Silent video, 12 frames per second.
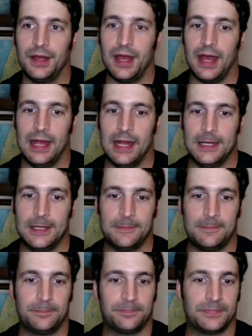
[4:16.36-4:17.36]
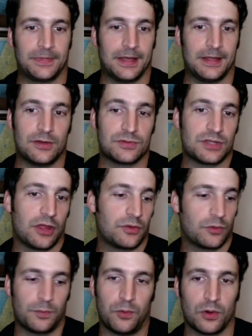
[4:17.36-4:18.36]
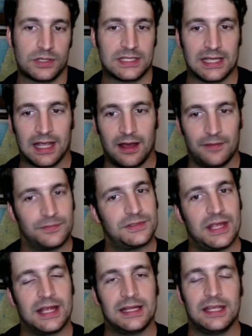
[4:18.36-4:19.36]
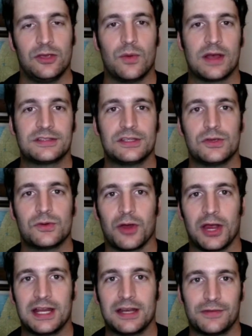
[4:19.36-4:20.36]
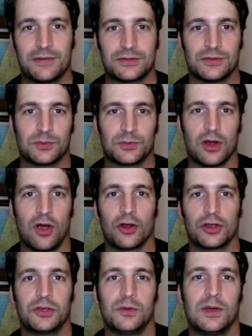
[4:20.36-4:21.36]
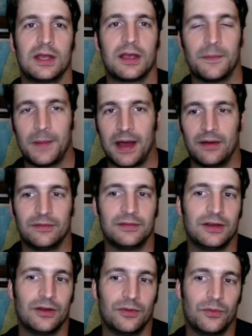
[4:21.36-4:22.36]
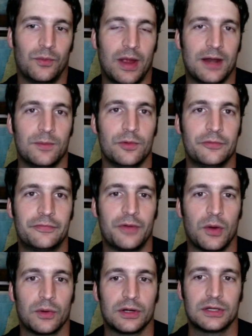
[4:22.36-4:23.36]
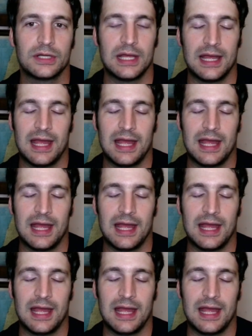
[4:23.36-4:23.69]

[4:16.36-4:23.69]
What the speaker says: And there was other reports of saying the U.S. and Ukrainian officials were arguing about, you know, the way to move forward.